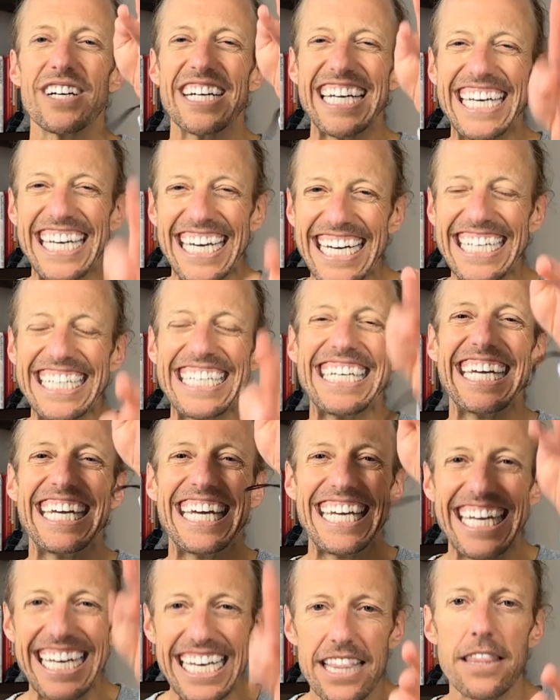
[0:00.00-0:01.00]
forget to
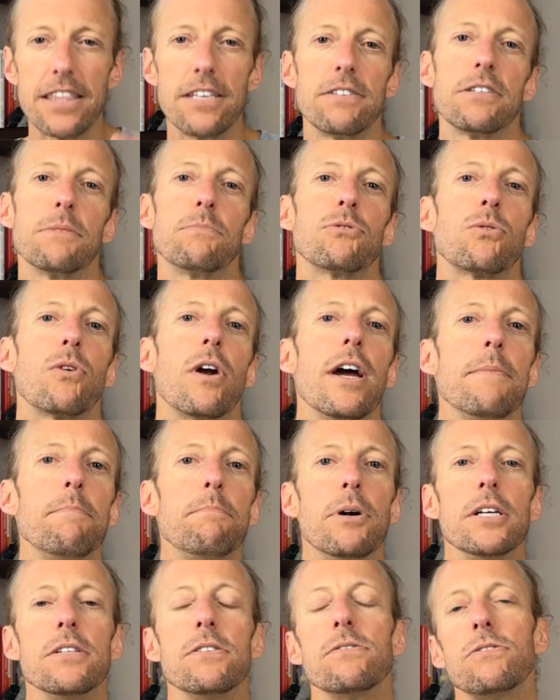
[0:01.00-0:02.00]
hit the
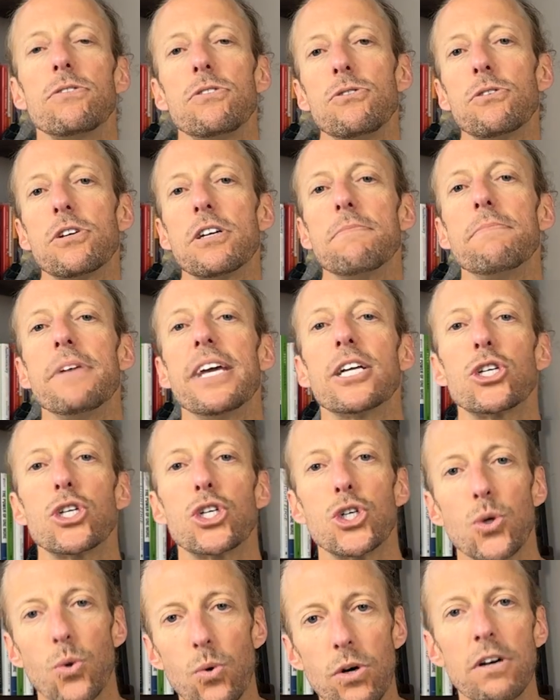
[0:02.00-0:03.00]
subscribe button so you can make
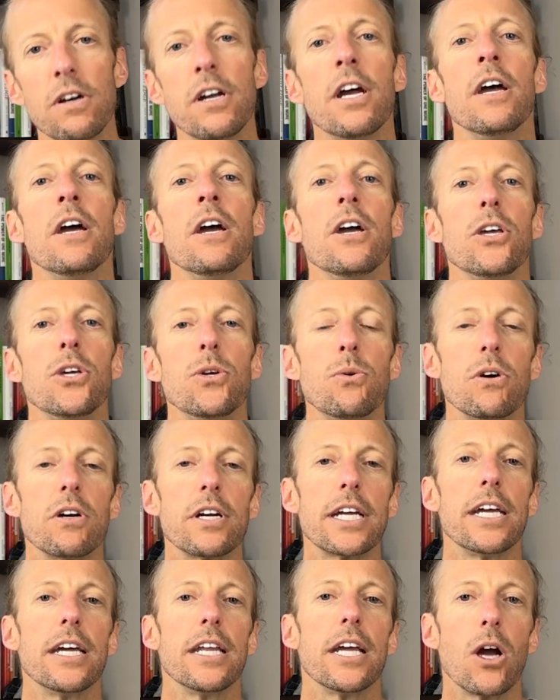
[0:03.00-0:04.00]
sure you
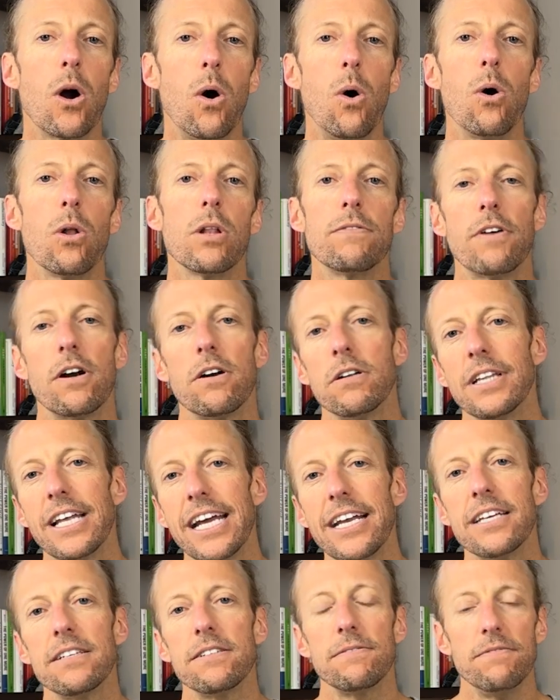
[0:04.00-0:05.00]
are getting all of our
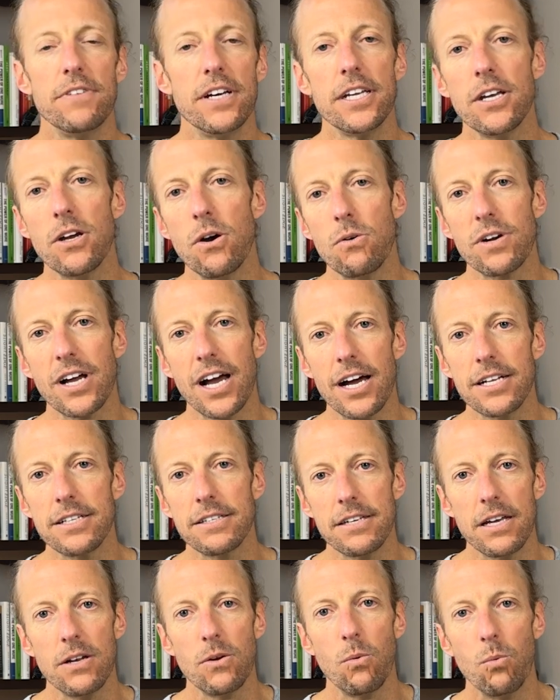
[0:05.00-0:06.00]
latest video
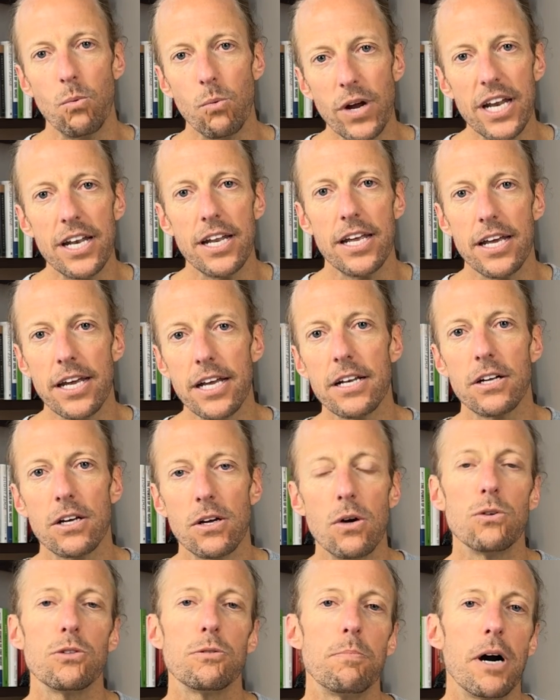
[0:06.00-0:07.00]
content when it
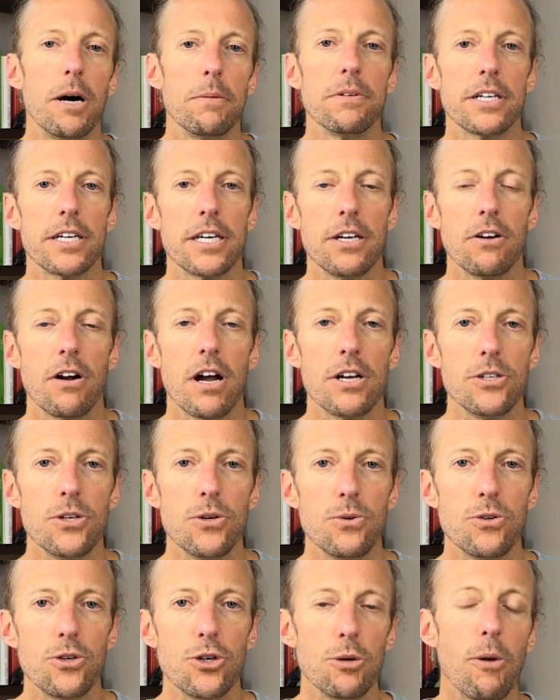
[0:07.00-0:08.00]
goes public here on
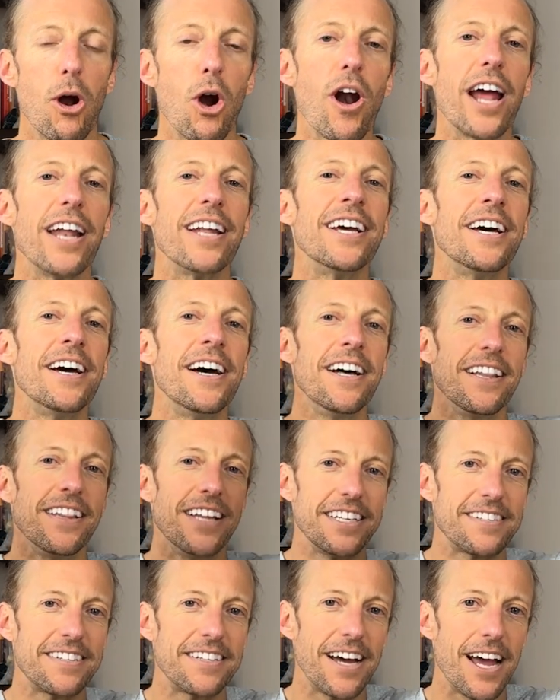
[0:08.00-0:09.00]
YouTube. All right,
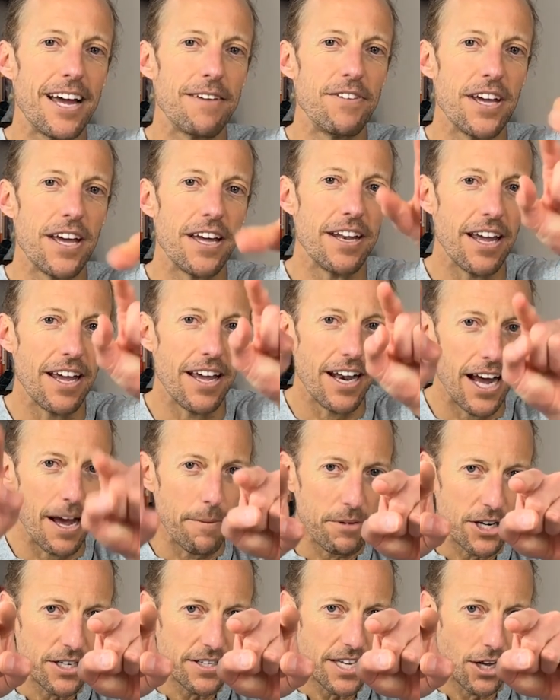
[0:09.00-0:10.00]
let's dive in. And
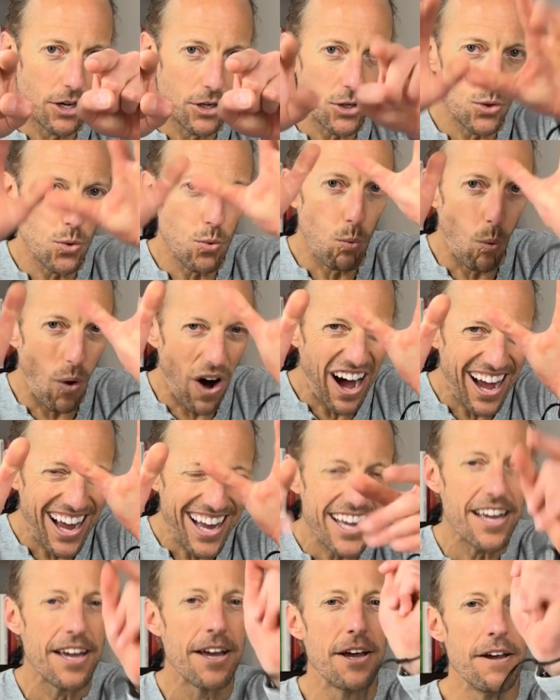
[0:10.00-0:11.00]
I'm going to tell you
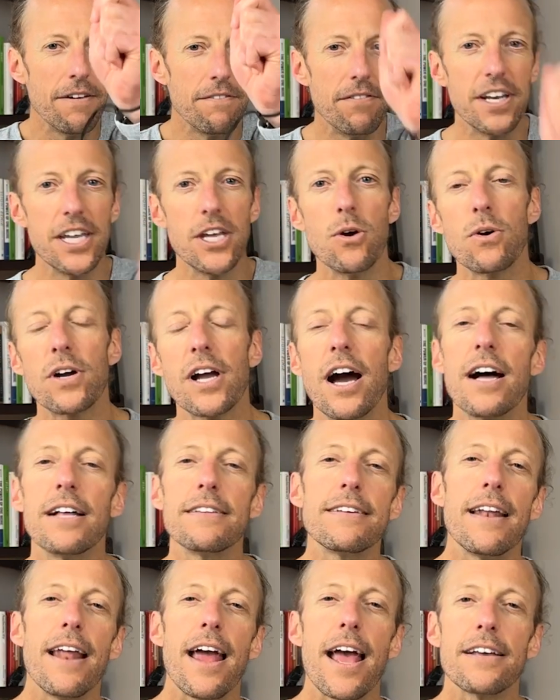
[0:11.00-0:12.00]
why video
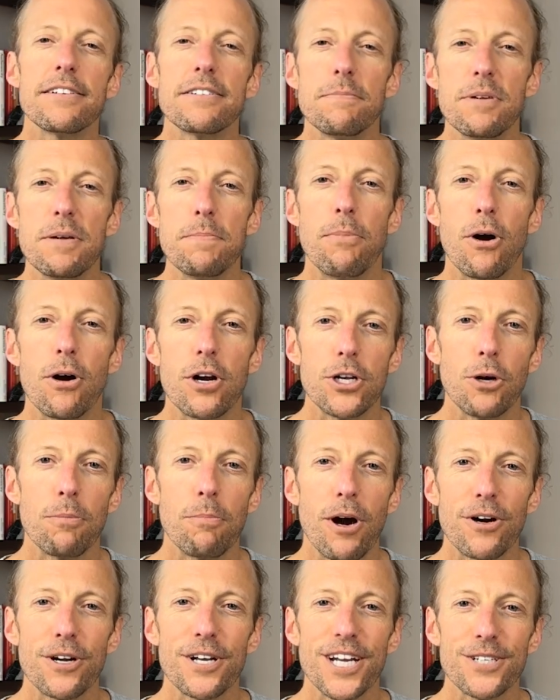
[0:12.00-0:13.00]
content has to be part of your
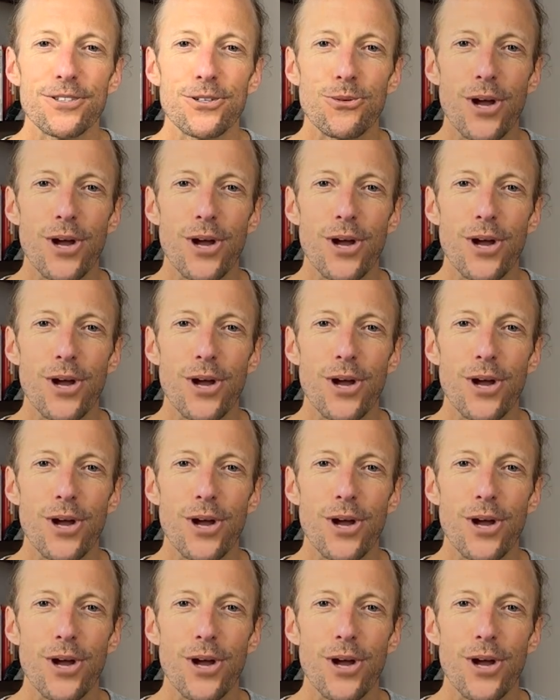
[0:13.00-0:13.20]
marketing